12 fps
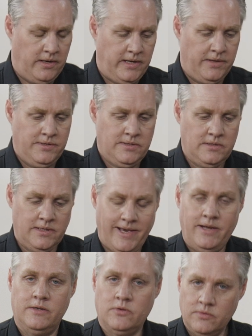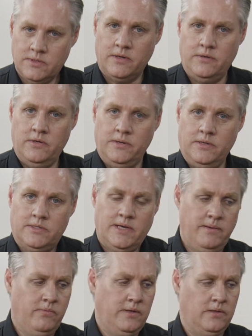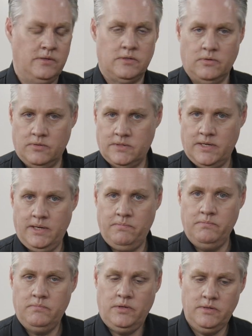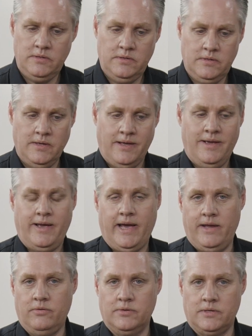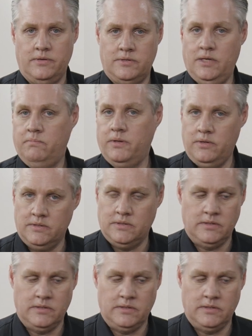Now, this is also doing the same thing that the source tape uses and also the sync bin uses.